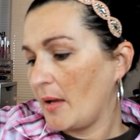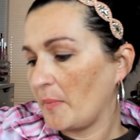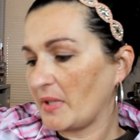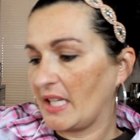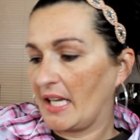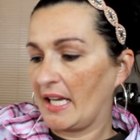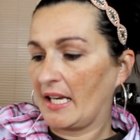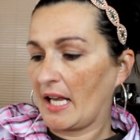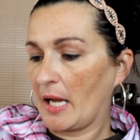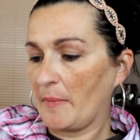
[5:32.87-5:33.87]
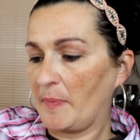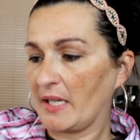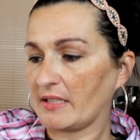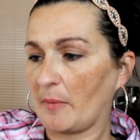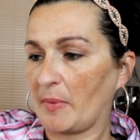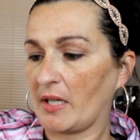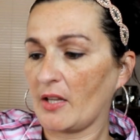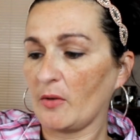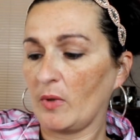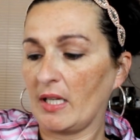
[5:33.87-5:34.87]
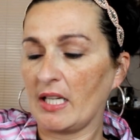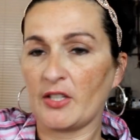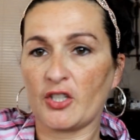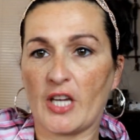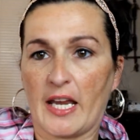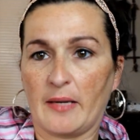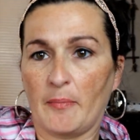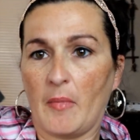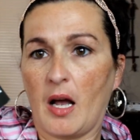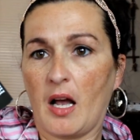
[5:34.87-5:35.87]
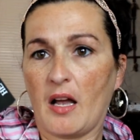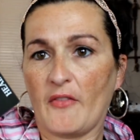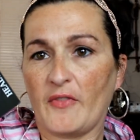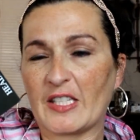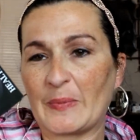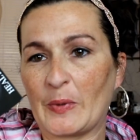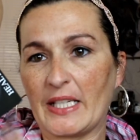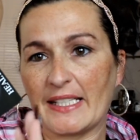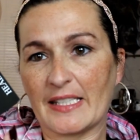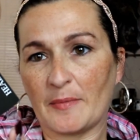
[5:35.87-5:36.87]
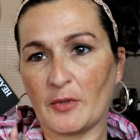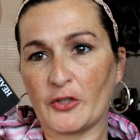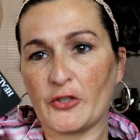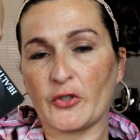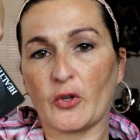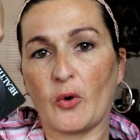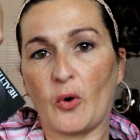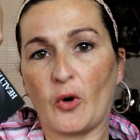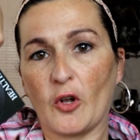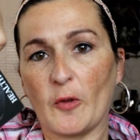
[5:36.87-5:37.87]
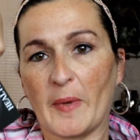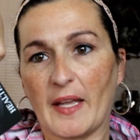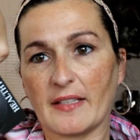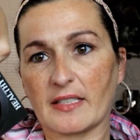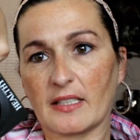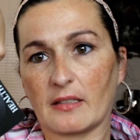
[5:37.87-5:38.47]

But then I picked up another one in the shade Mauve. It's pretty similar to the coral, but